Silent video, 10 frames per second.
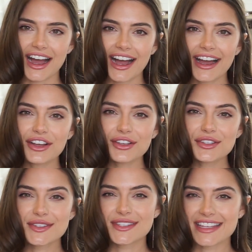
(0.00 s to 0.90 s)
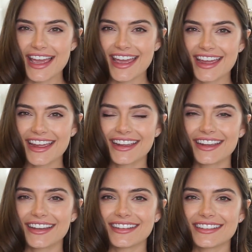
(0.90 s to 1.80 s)
I'll
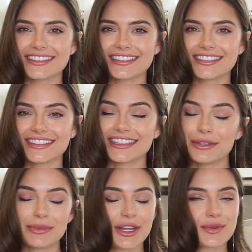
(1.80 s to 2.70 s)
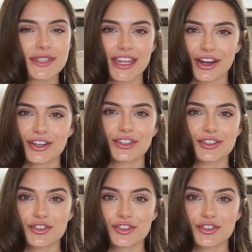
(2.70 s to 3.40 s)
say Lee Minho's character,